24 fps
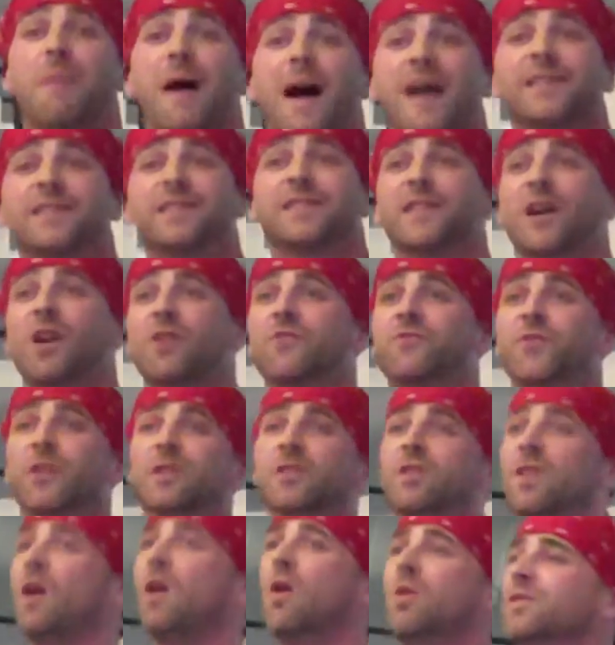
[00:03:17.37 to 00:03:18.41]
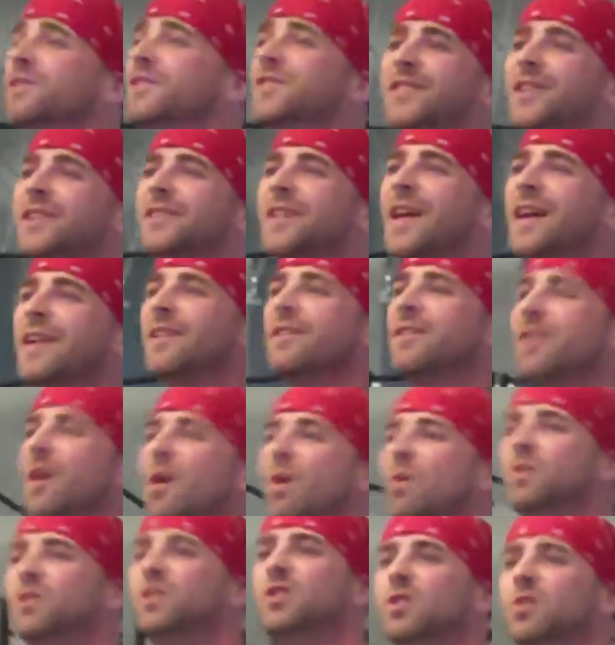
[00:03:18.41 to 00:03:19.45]
myself alone, so let
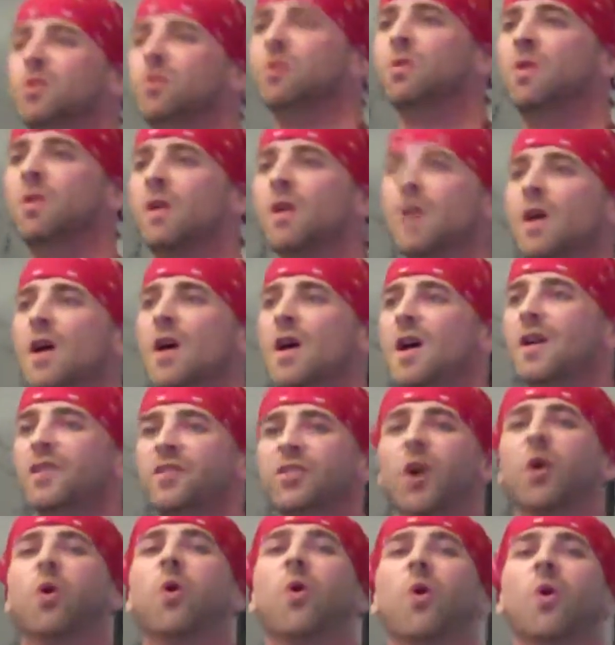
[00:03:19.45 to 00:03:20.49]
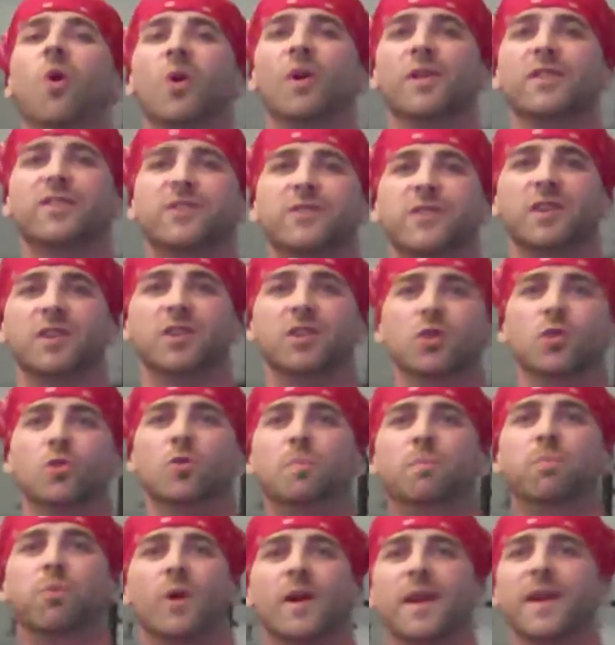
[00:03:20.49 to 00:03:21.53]
alone you, the hordes that you
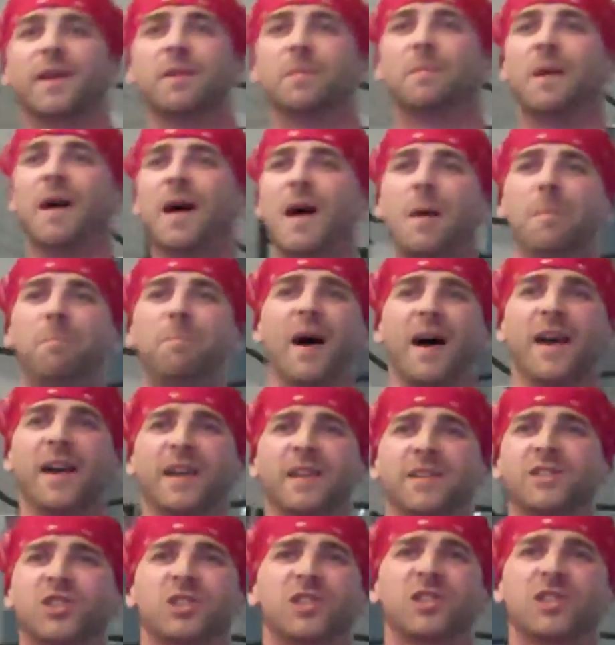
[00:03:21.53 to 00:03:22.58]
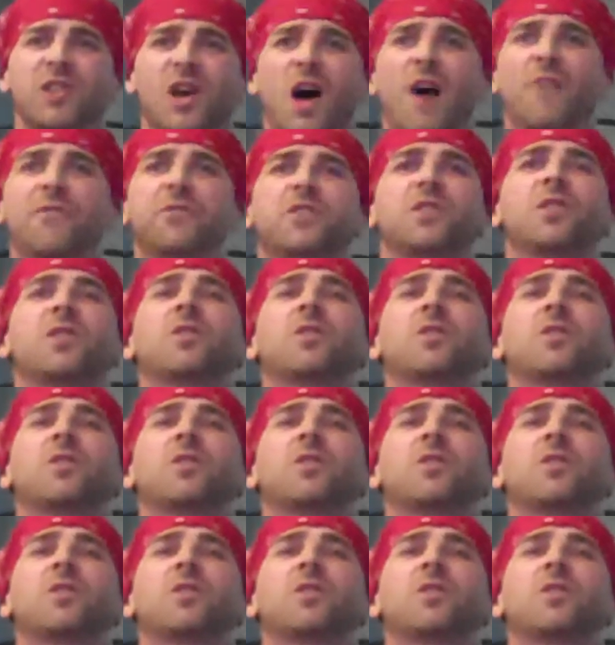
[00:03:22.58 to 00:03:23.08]
bring, by sharp